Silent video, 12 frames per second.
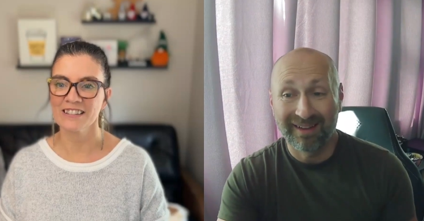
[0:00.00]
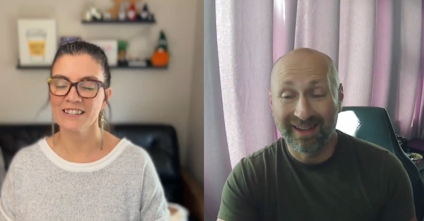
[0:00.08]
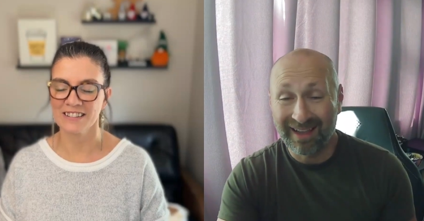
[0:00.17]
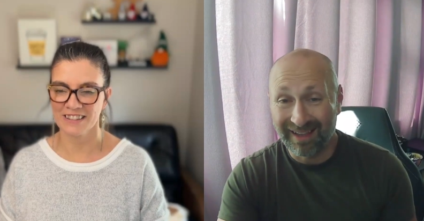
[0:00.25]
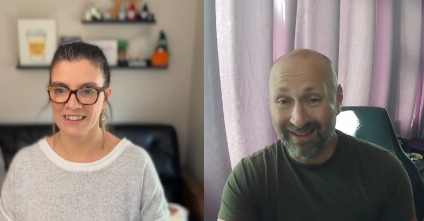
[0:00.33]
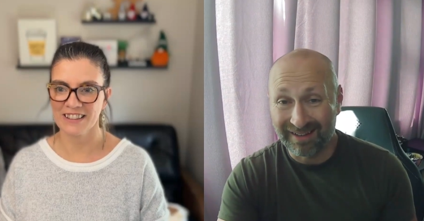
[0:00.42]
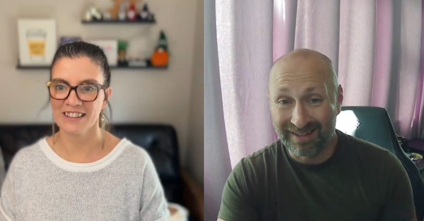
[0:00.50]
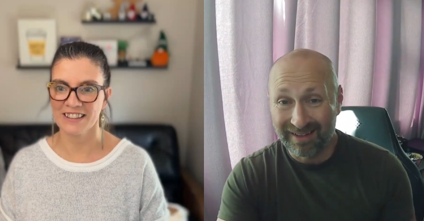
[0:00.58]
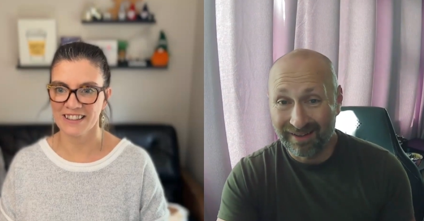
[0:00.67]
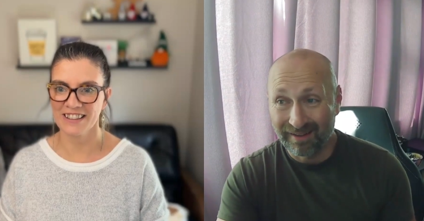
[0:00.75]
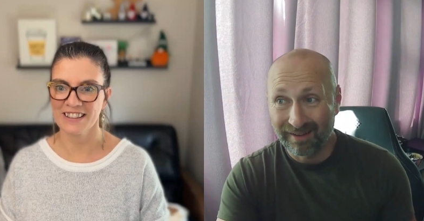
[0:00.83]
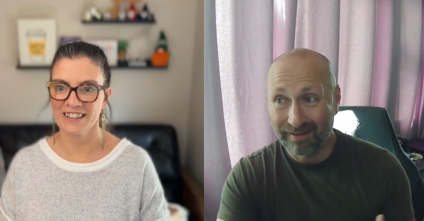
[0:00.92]
Speaker 1: And
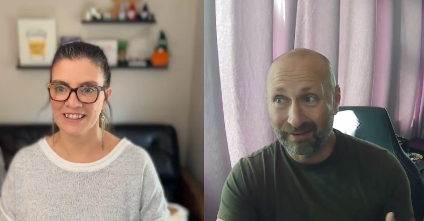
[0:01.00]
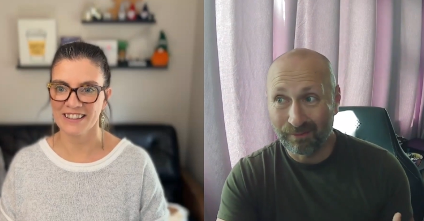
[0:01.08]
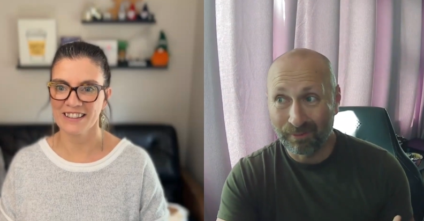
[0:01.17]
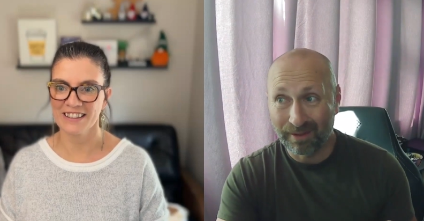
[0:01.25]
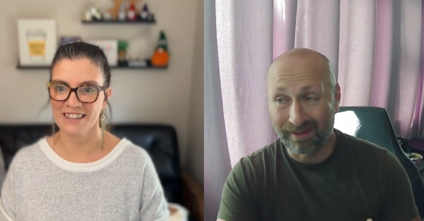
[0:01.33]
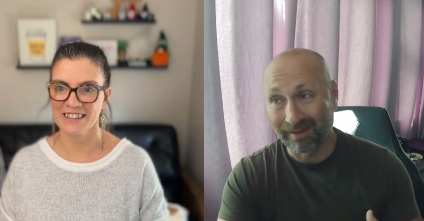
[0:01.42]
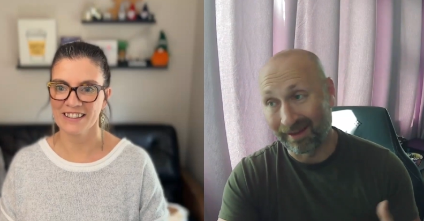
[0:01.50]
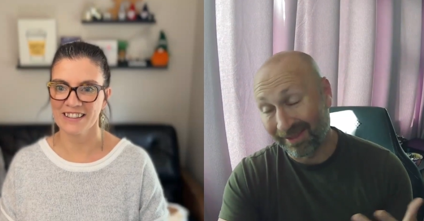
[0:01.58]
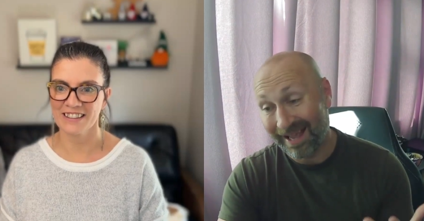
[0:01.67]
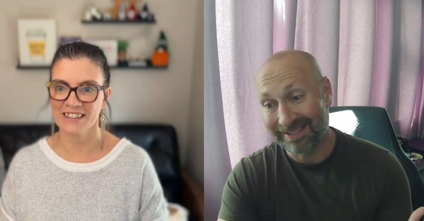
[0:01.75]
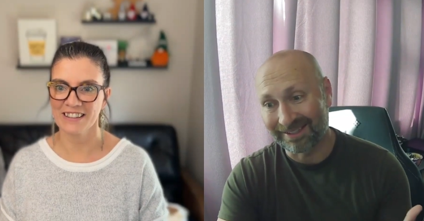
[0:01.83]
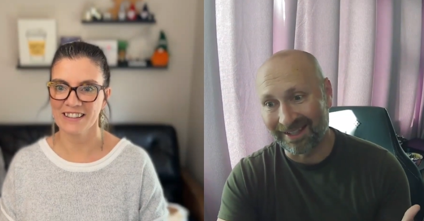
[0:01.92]
we, uh,
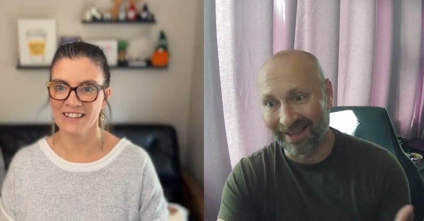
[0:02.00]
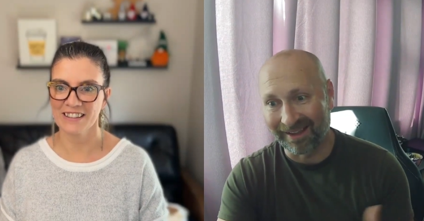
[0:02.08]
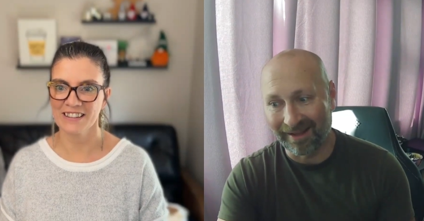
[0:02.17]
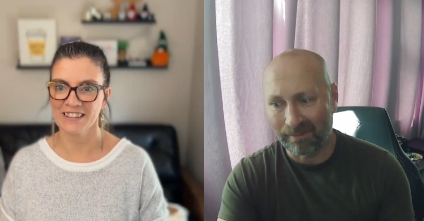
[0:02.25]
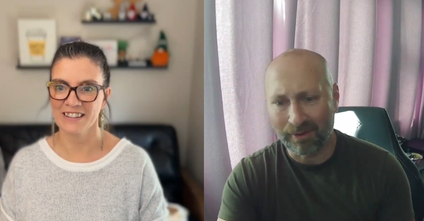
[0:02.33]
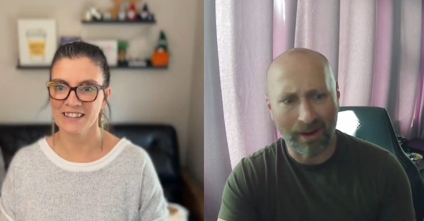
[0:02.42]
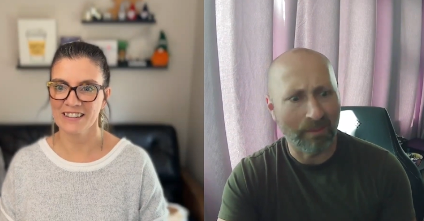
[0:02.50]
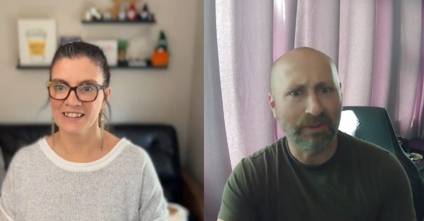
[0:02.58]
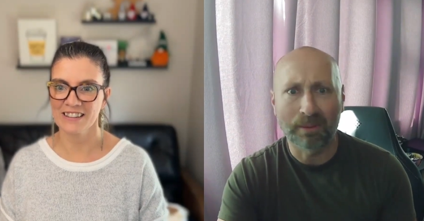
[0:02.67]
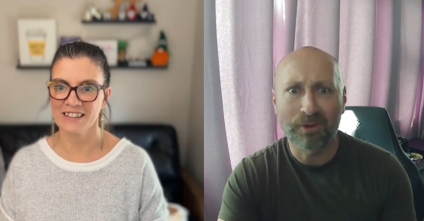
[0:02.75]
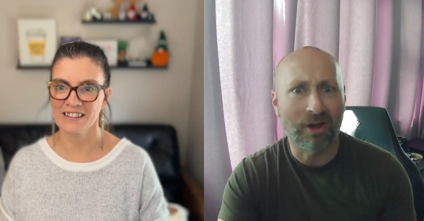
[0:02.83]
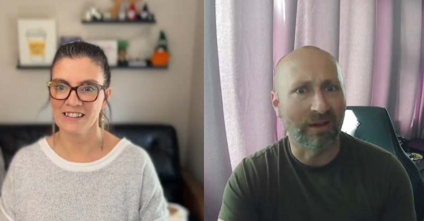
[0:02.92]
last thing, I know I'm, I'm,
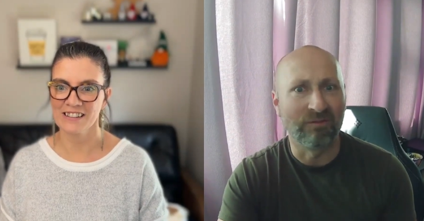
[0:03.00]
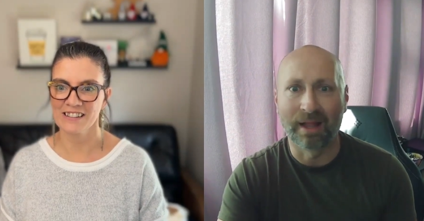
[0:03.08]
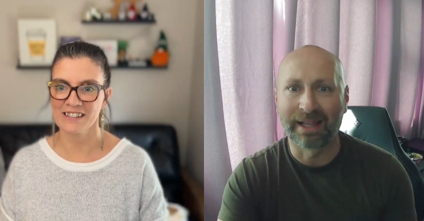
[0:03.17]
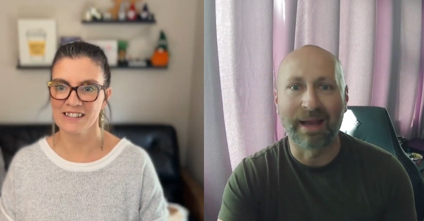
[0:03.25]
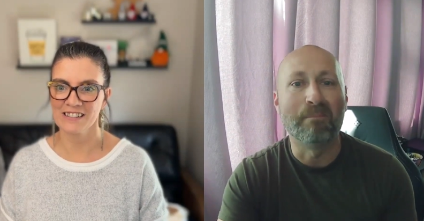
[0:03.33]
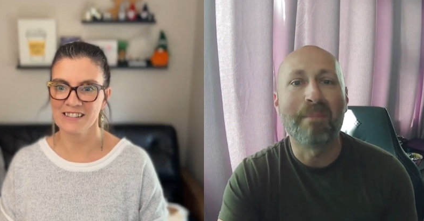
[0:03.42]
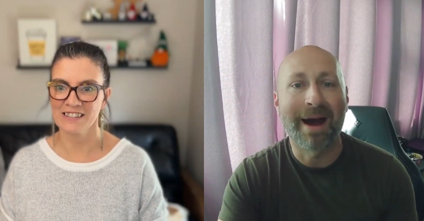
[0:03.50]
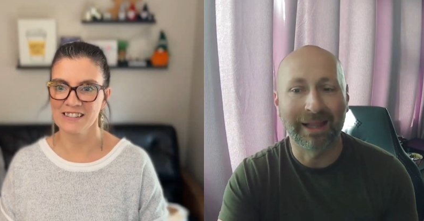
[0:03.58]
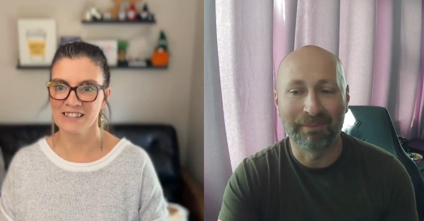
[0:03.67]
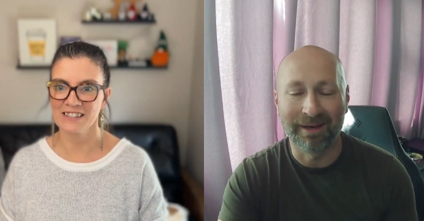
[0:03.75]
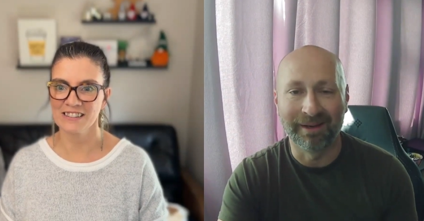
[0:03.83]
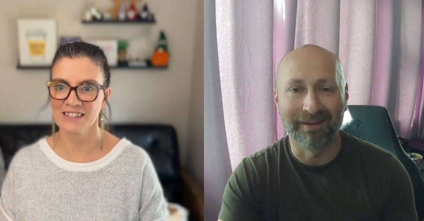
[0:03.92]
talking like a mile a
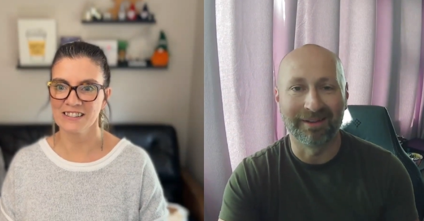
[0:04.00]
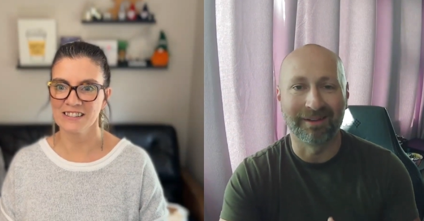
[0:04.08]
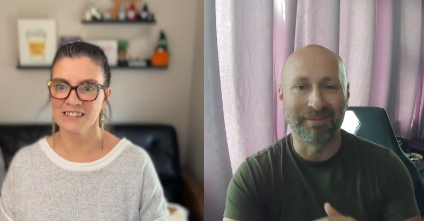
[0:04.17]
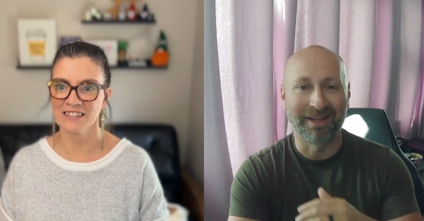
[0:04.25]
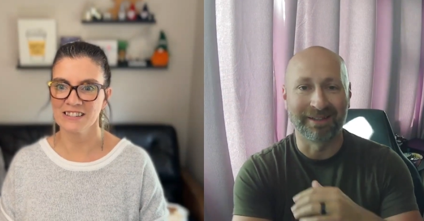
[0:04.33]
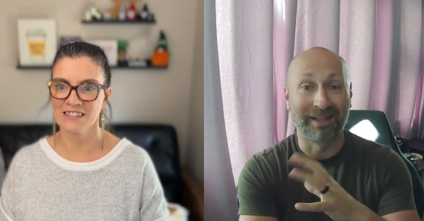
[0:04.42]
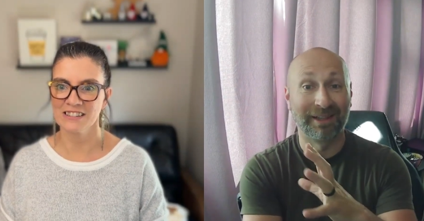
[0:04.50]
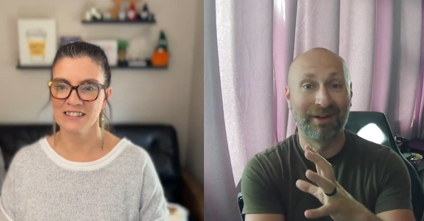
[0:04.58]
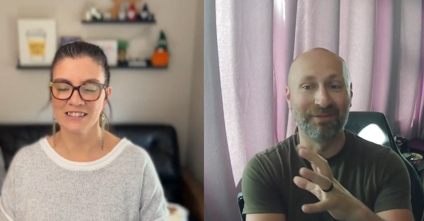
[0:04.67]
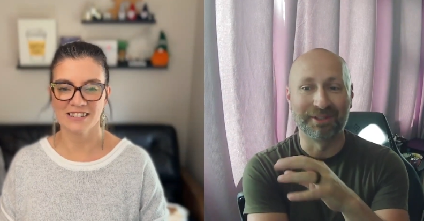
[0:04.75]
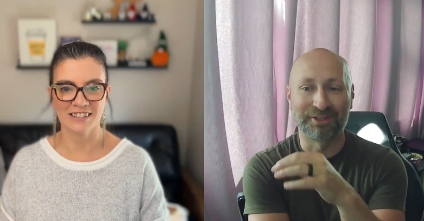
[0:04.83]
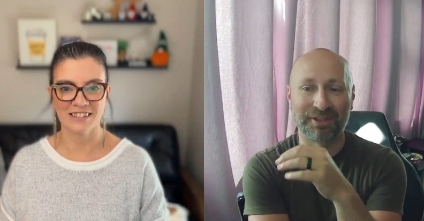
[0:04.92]
minute because I love
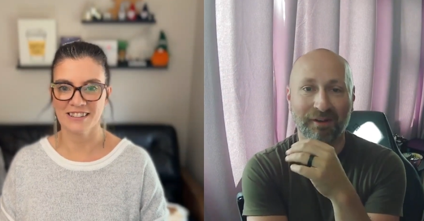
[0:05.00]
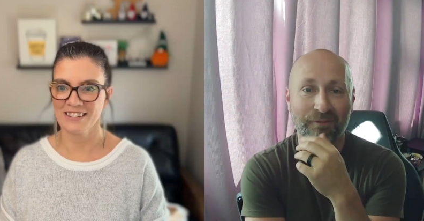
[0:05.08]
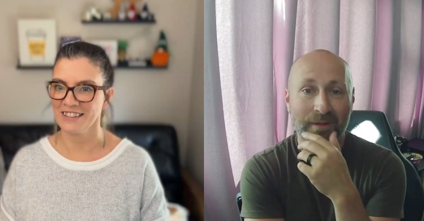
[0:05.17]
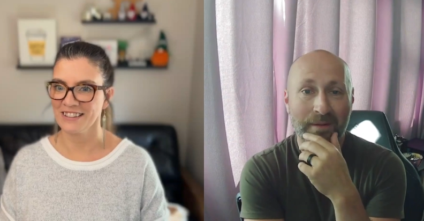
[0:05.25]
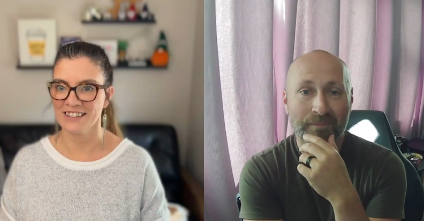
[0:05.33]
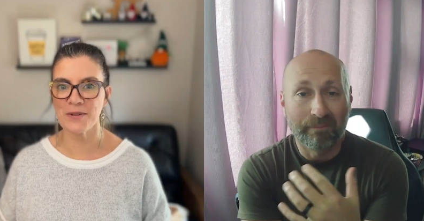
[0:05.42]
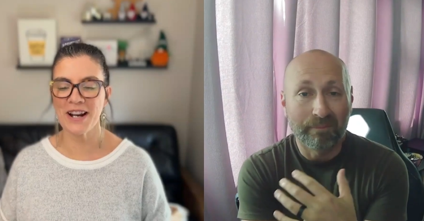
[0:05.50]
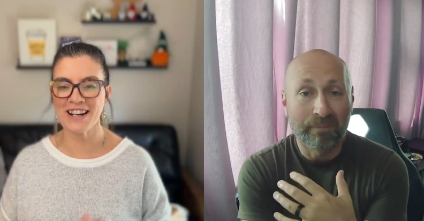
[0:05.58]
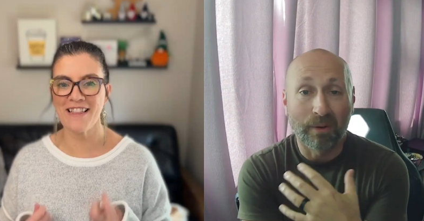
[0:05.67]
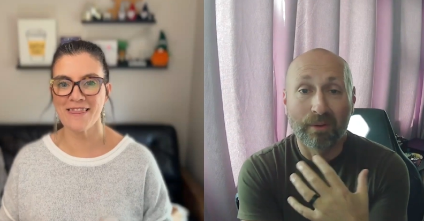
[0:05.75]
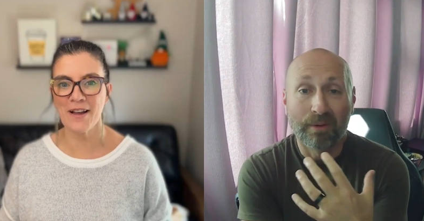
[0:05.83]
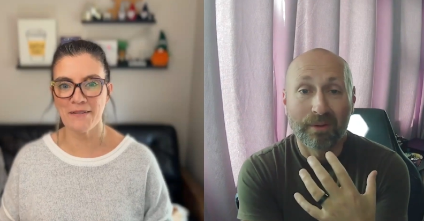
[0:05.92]
this stuff.
Speaker 2: Right, but,
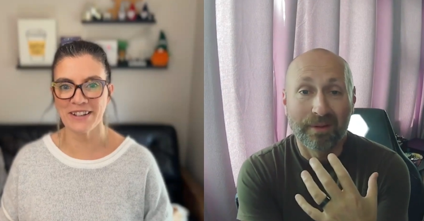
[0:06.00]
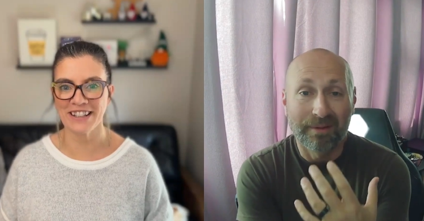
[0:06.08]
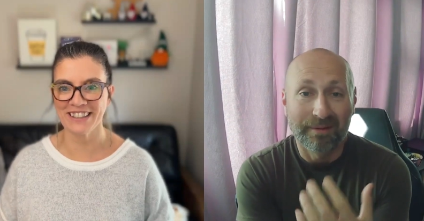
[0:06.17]
I love it.